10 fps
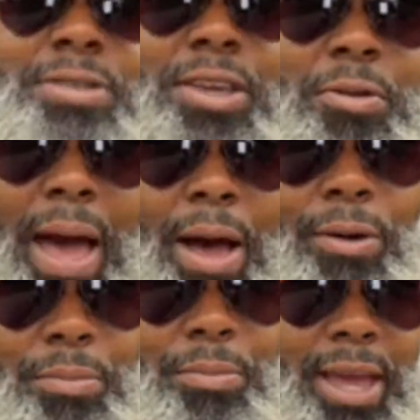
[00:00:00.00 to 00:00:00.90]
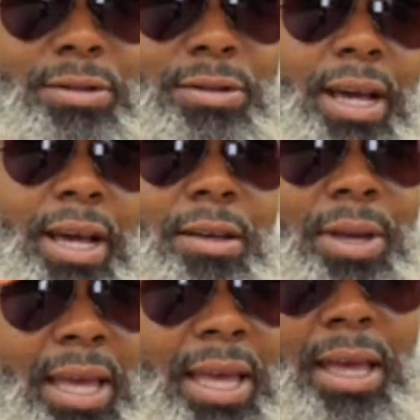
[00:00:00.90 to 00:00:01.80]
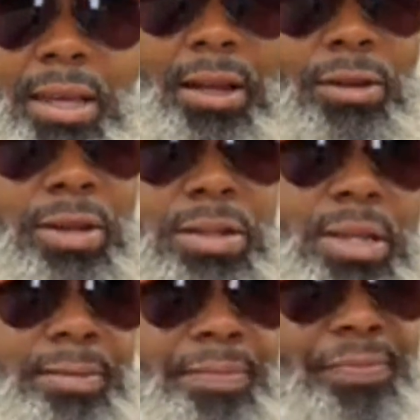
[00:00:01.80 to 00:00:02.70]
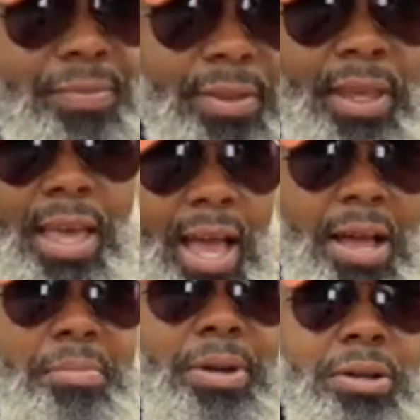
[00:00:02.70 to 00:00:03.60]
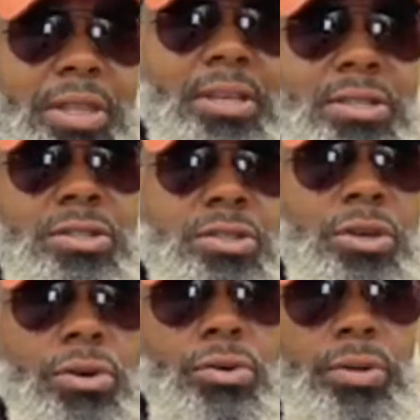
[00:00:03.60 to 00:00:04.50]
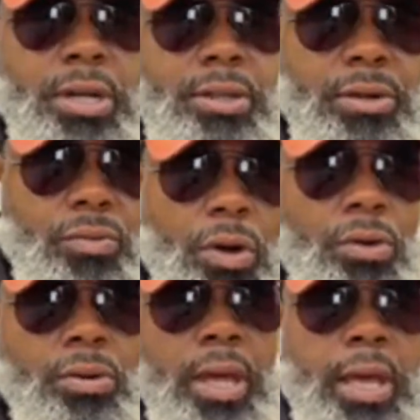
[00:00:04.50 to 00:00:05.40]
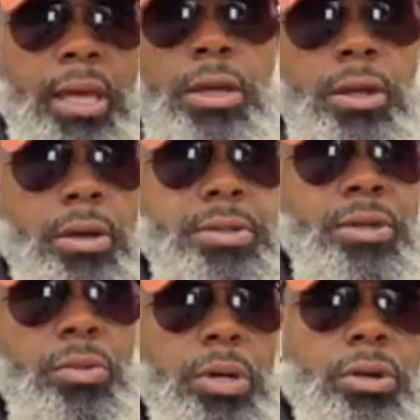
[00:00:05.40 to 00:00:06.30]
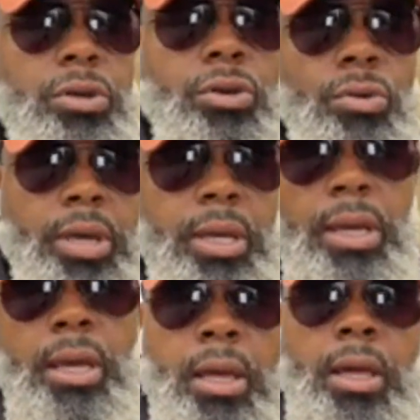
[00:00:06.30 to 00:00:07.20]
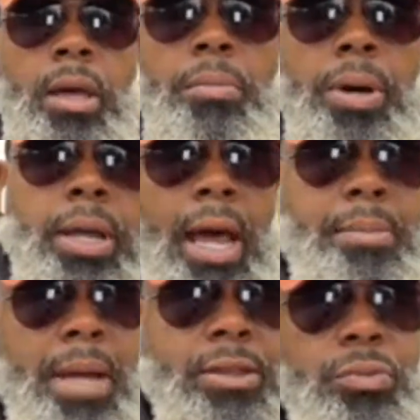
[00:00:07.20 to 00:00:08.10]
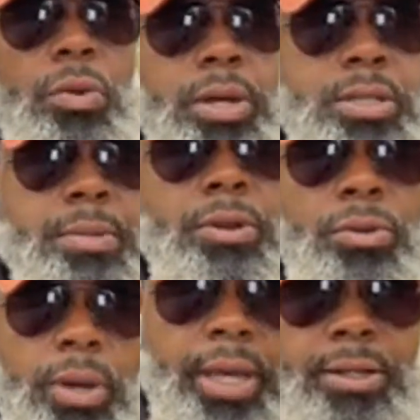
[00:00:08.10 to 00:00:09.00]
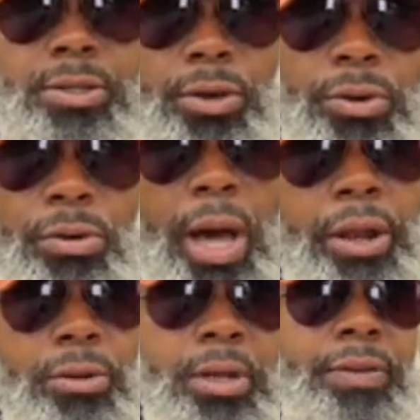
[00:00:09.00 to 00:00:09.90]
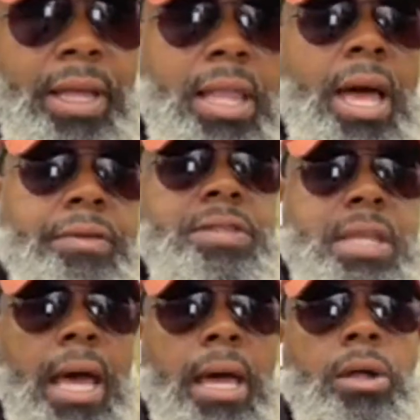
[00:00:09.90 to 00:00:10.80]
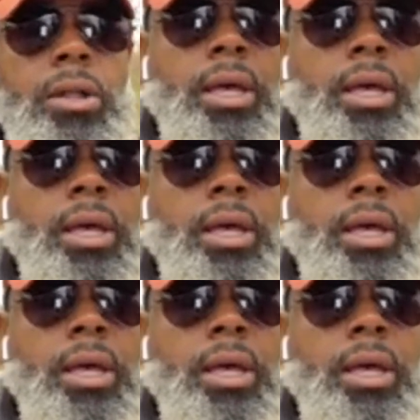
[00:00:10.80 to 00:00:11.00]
your power back. You tell them, listen, I got better things to do, nothing wrong, what you're doing, but I'm not the one to be doing it too. I don't live that lifestyle.